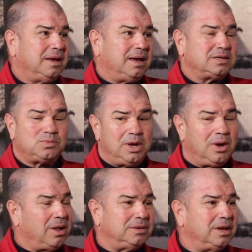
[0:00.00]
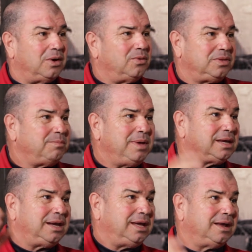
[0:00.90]
As we all know, they're
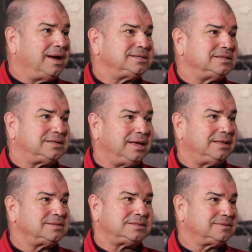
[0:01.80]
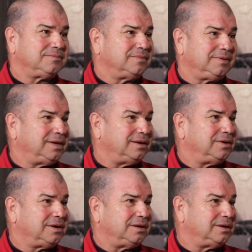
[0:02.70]
making 8, 9s, and 10s.
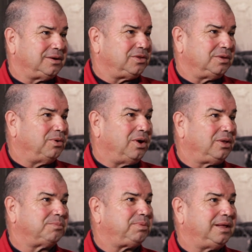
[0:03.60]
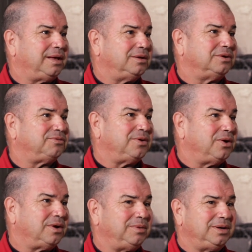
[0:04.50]
they're going to go to the mall or play on their
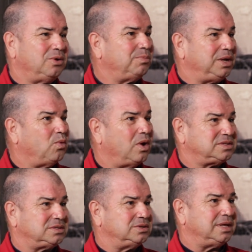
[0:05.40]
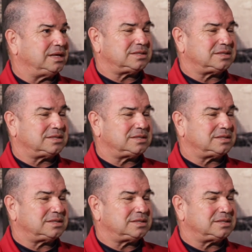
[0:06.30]
phone. I mean, nobody wants to do that.